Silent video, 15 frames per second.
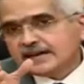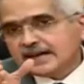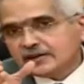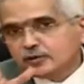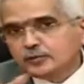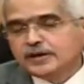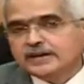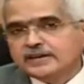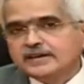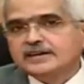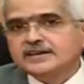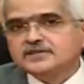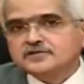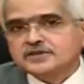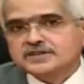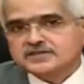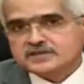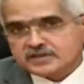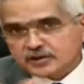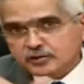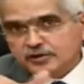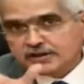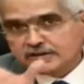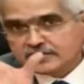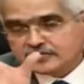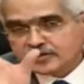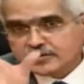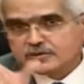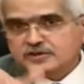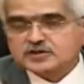accumulated interest during the
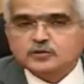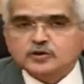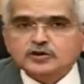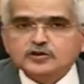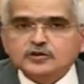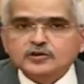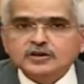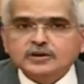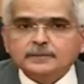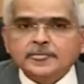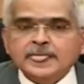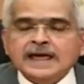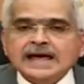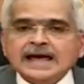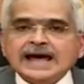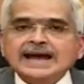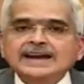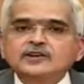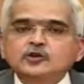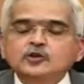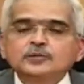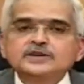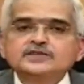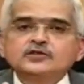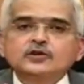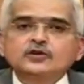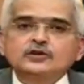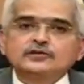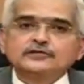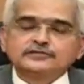3 months moratorium had to be
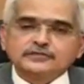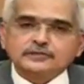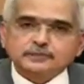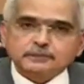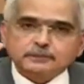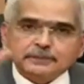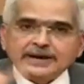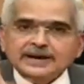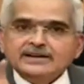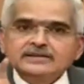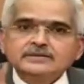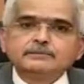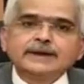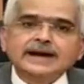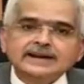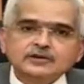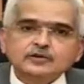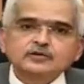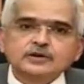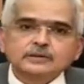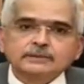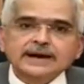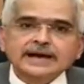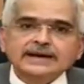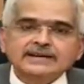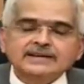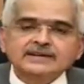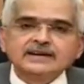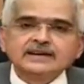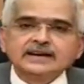sort of paid back to the
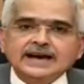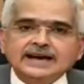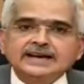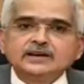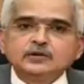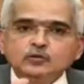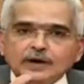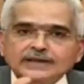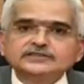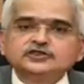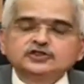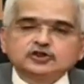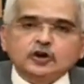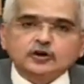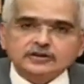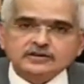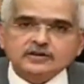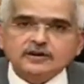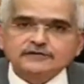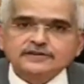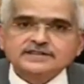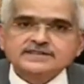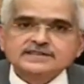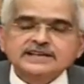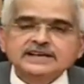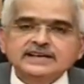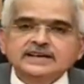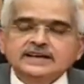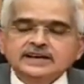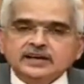bank in one shot.
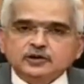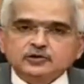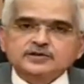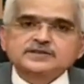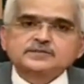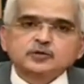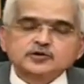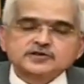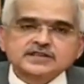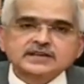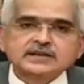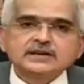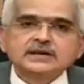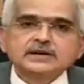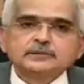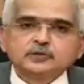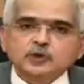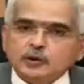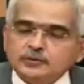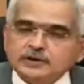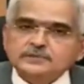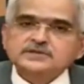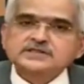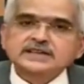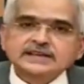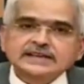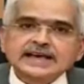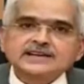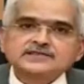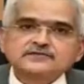Obviously, it was posing problems
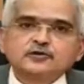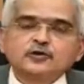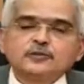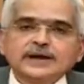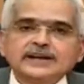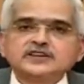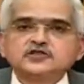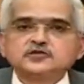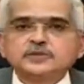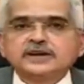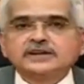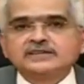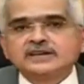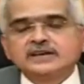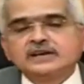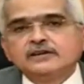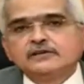in cash flow management